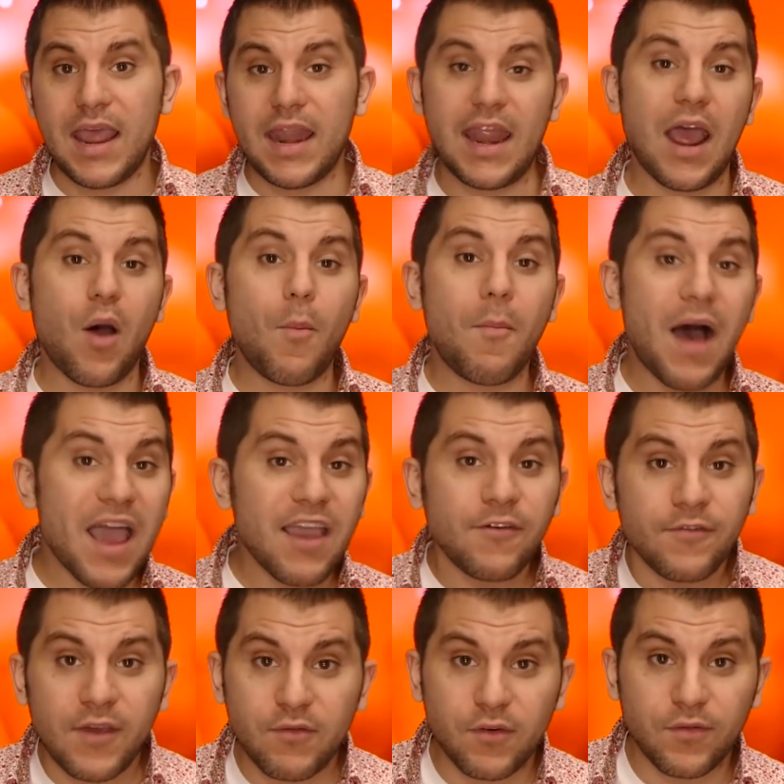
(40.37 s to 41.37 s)
Now, my
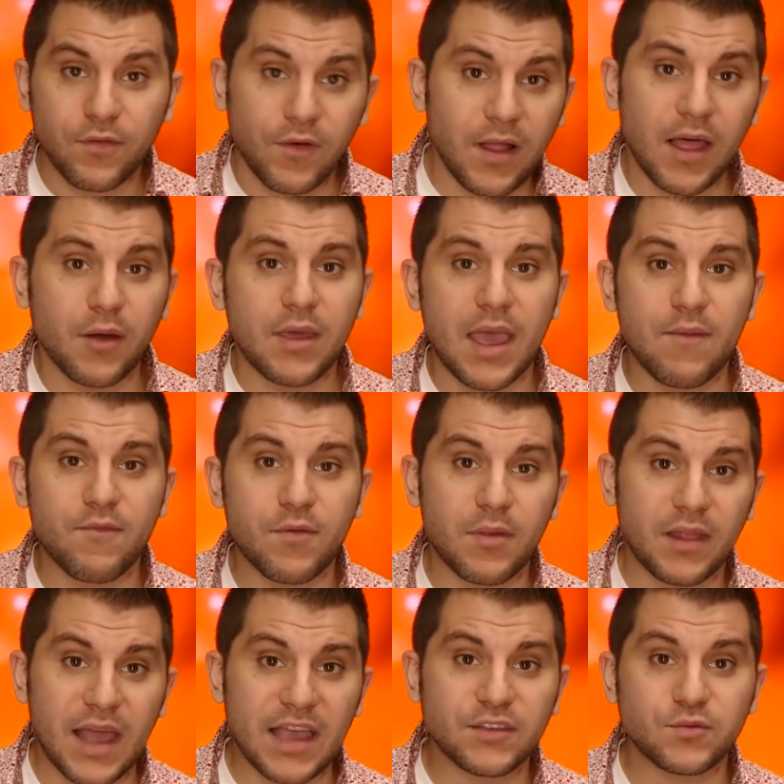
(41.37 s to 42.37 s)
favorite Fallout game from
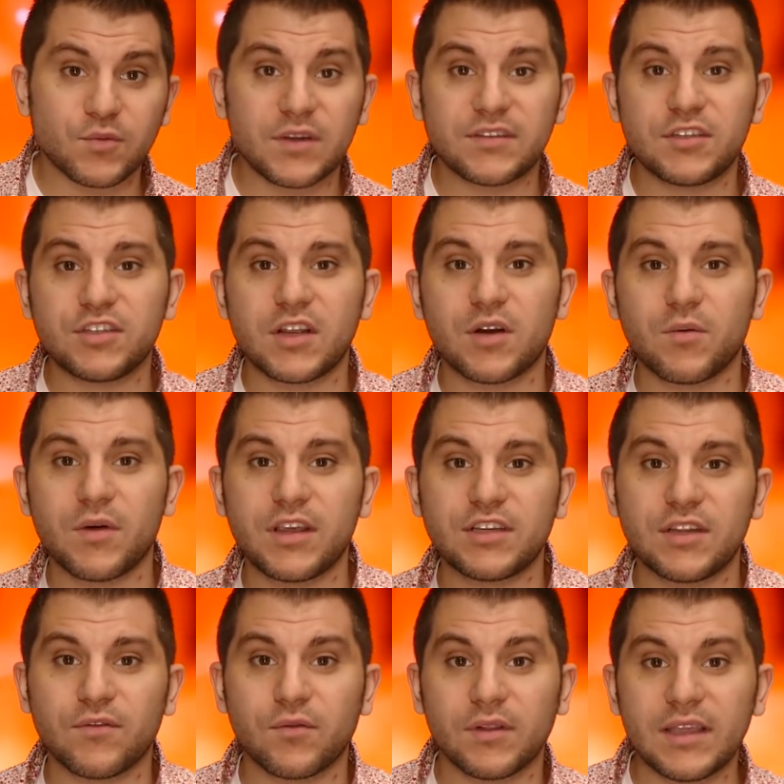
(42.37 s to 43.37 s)
the last recent
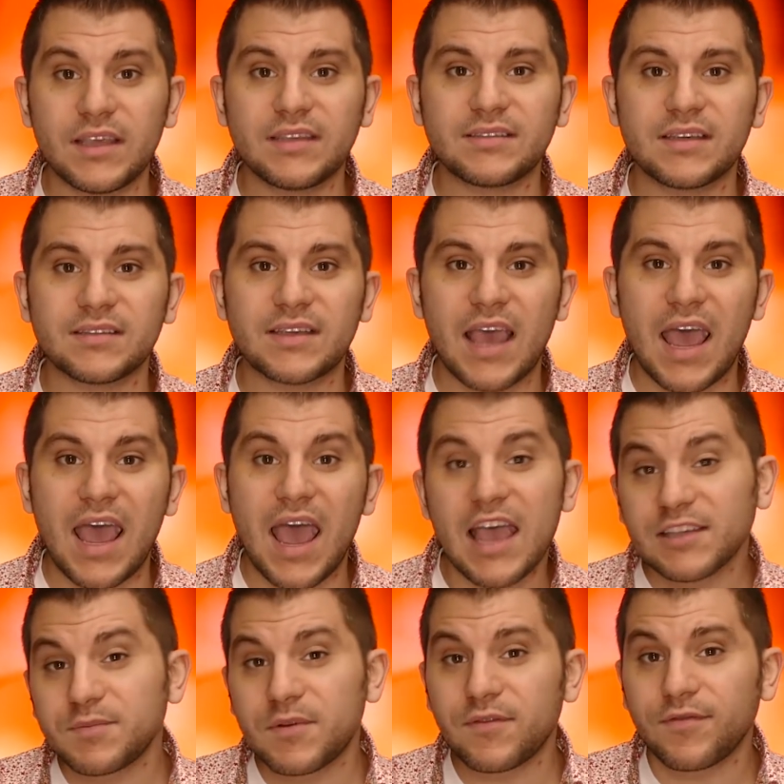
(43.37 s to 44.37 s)
generation of releases
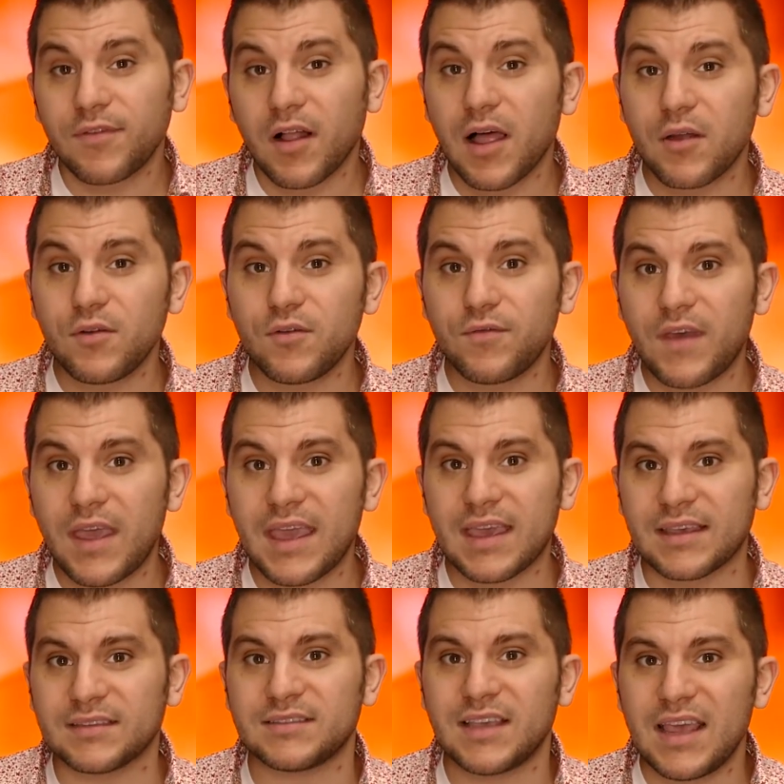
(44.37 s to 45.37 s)
has been Fallout New
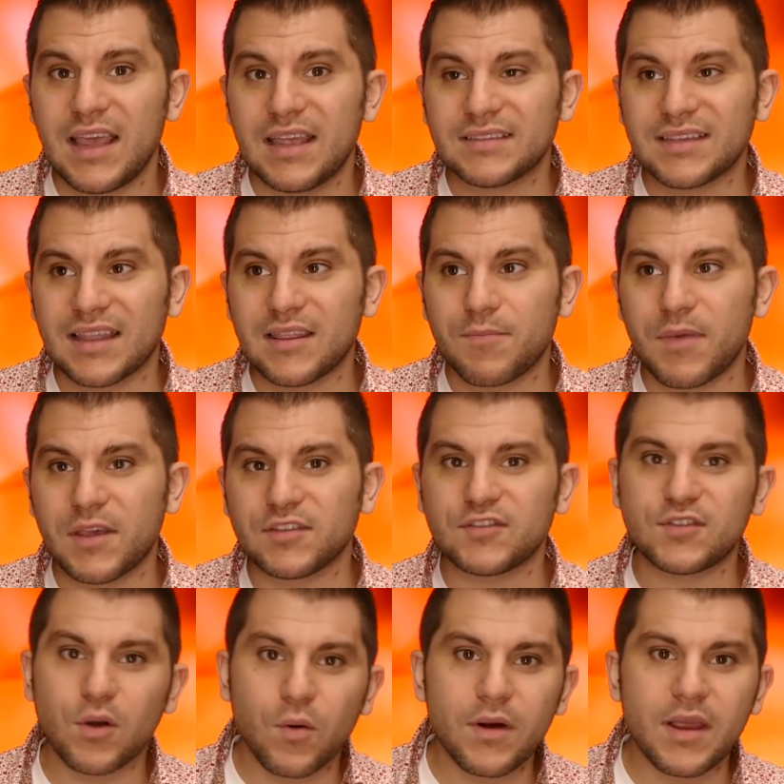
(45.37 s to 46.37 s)
Vegas. It's got the best
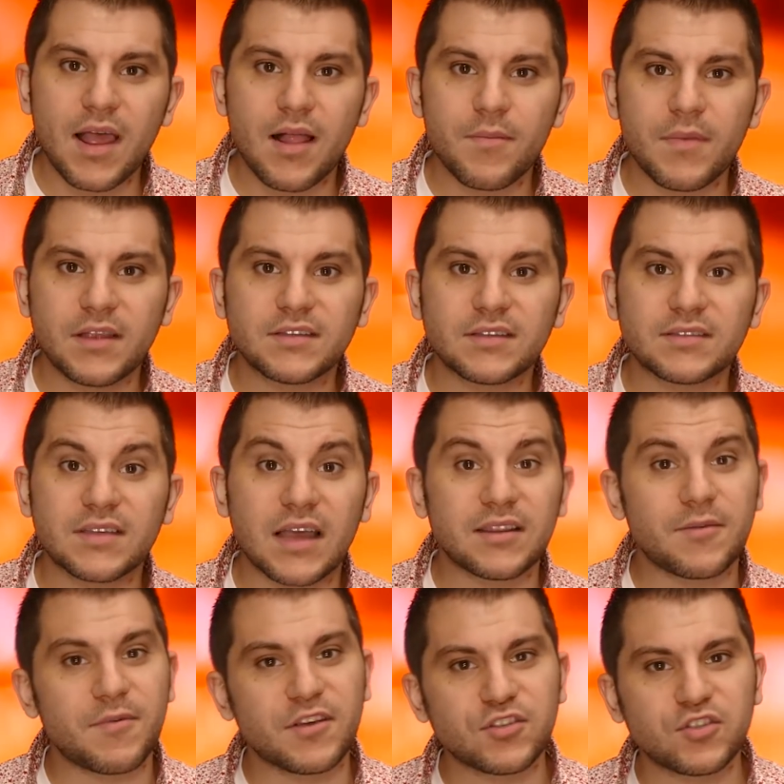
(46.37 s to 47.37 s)
story elements, it's
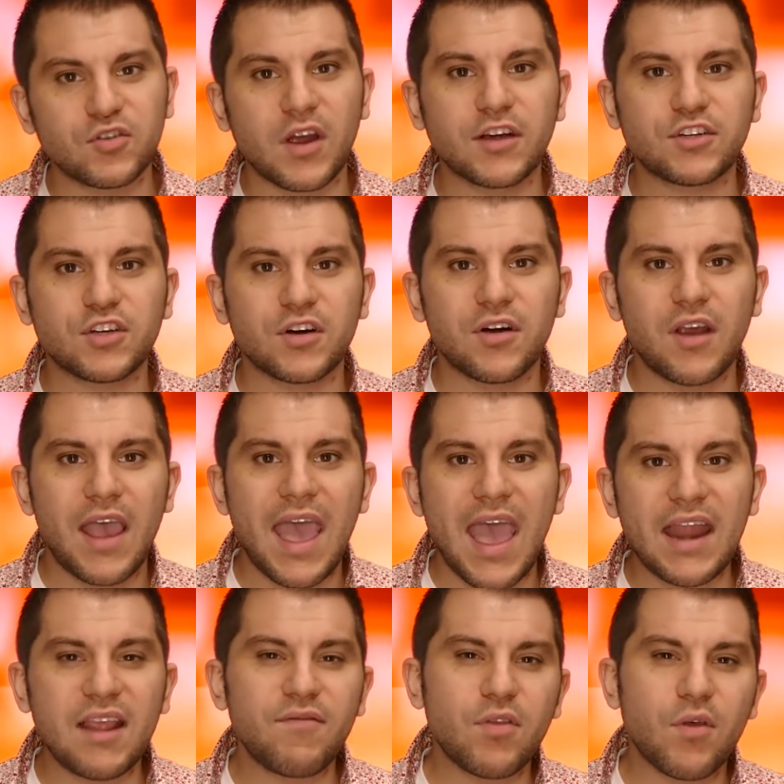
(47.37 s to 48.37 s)
got the best structure,
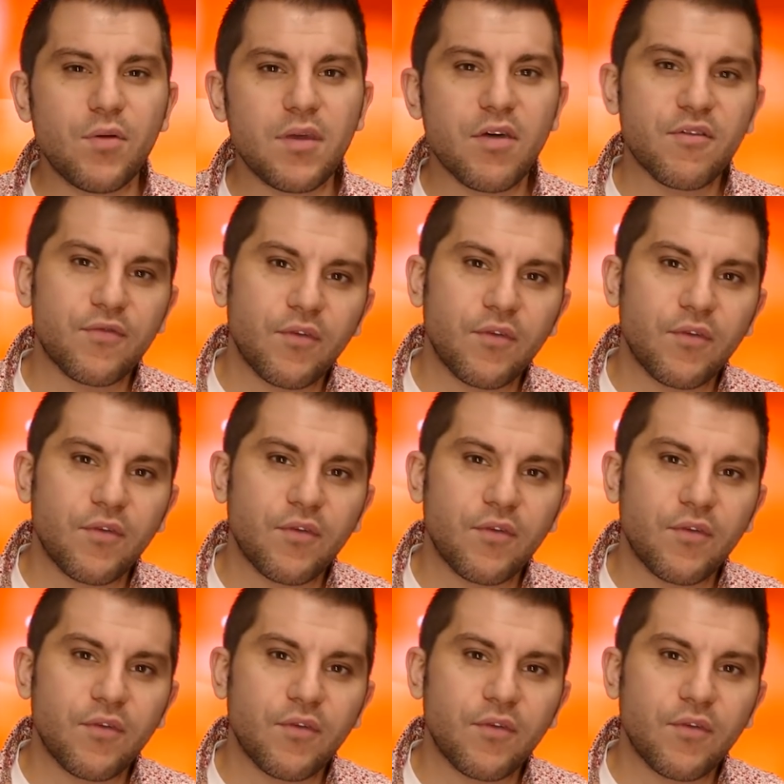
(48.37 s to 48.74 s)
and even though the other